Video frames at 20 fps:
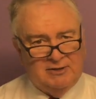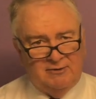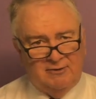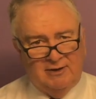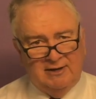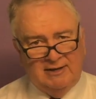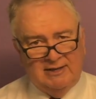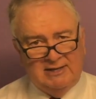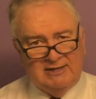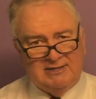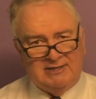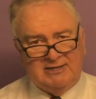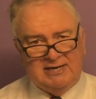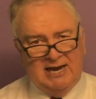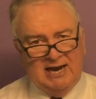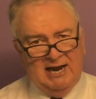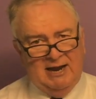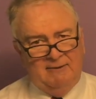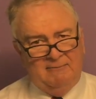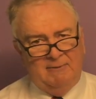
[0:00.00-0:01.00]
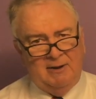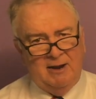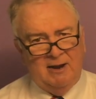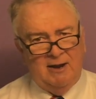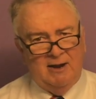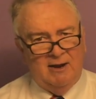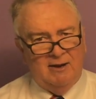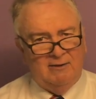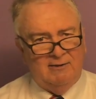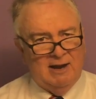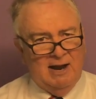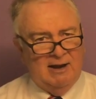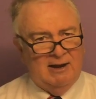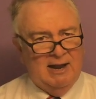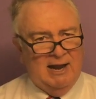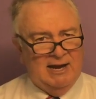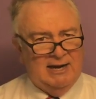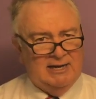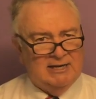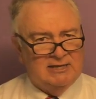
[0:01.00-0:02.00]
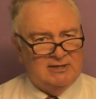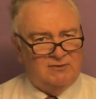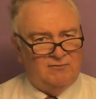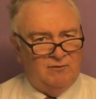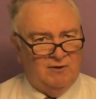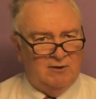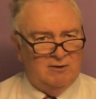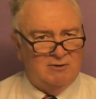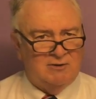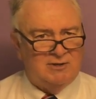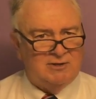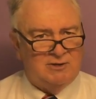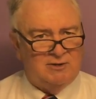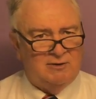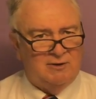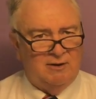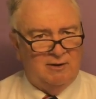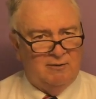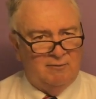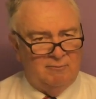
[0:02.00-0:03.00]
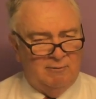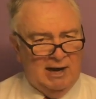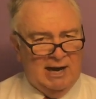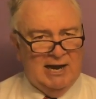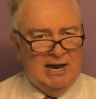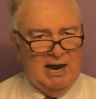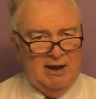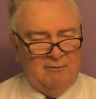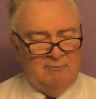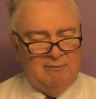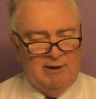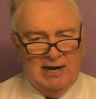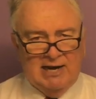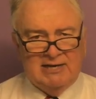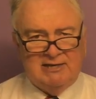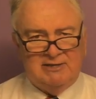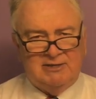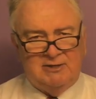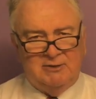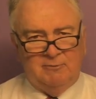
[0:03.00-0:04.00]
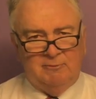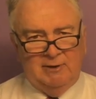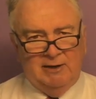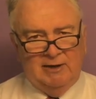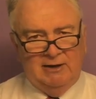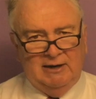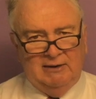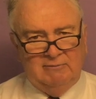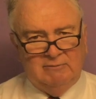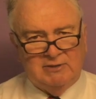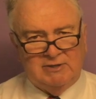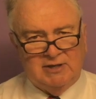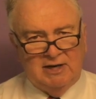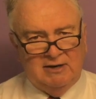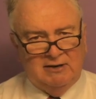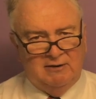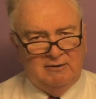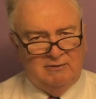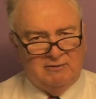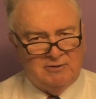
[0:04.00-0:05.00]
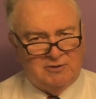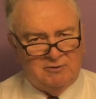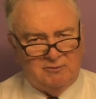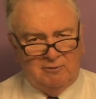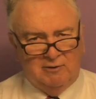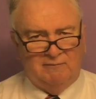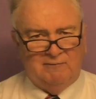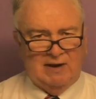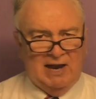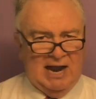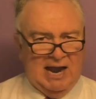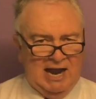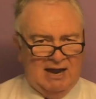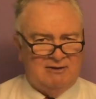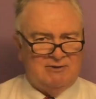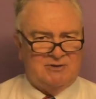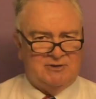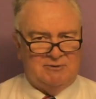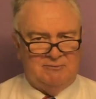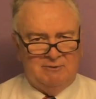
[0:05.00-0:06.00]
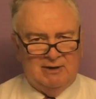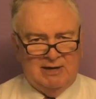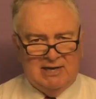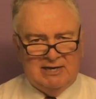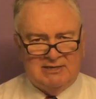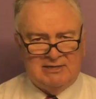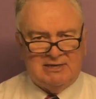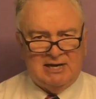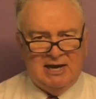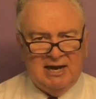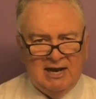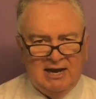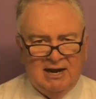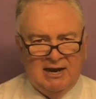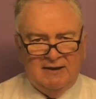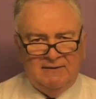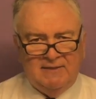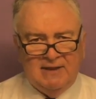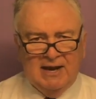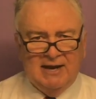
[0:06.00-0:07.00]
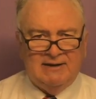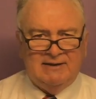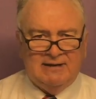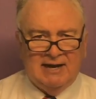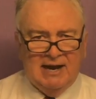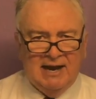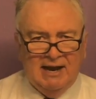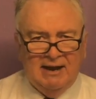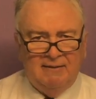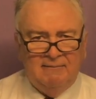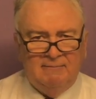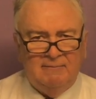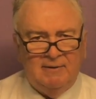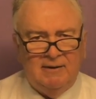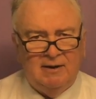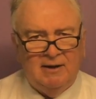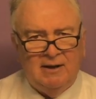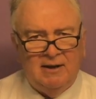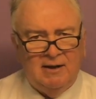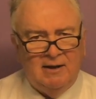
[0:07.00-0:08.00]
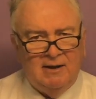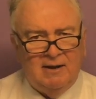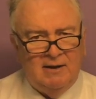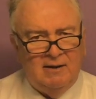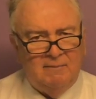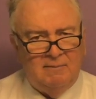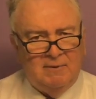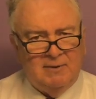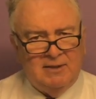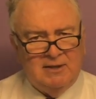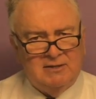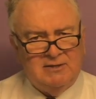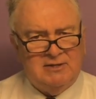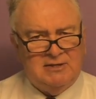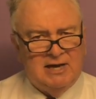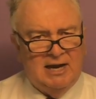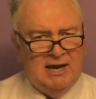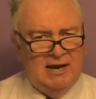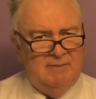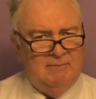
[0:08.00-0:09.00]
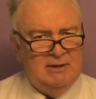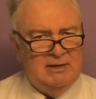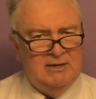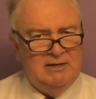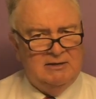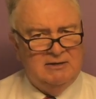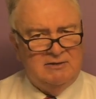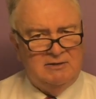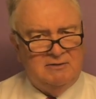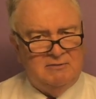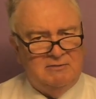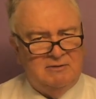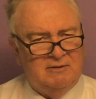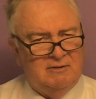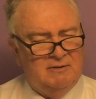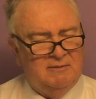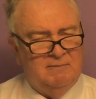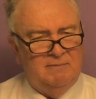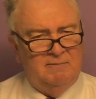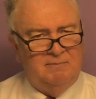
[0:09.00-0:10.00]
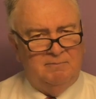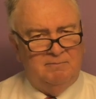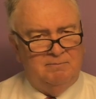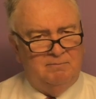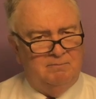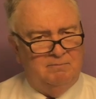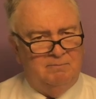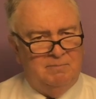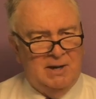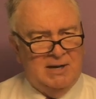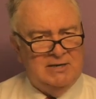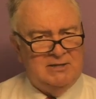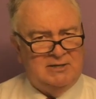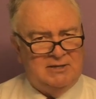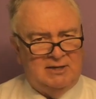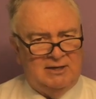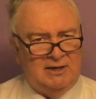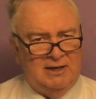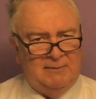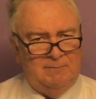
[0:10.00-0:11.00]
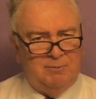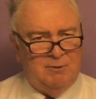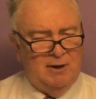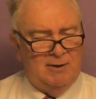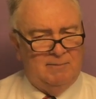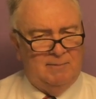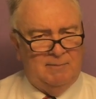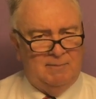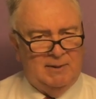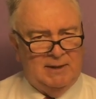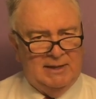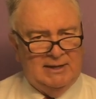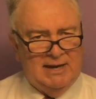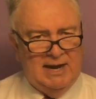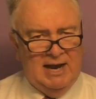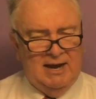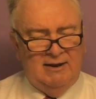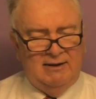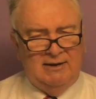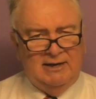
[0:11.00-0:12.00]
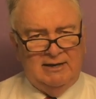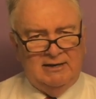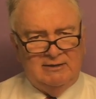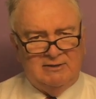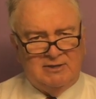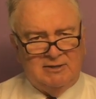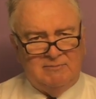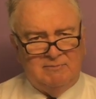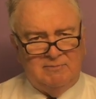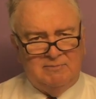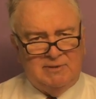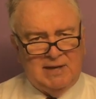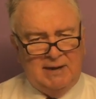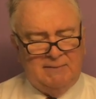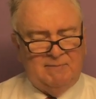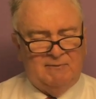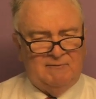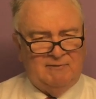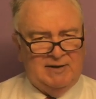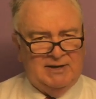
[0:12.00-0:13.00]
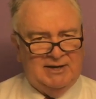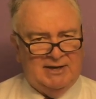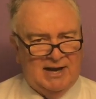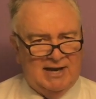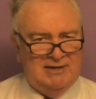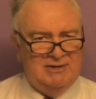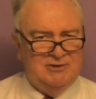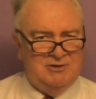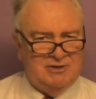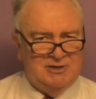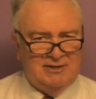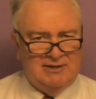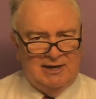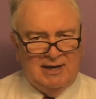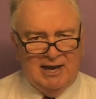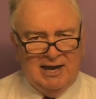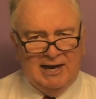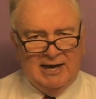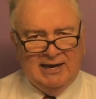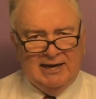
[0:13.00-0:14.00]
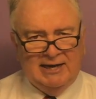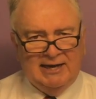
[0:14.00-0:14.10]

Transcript: during this time, not like his first arrest where he was under sort of a house arrest at that time. But this time he's basically probably down in some type of a dungeon like.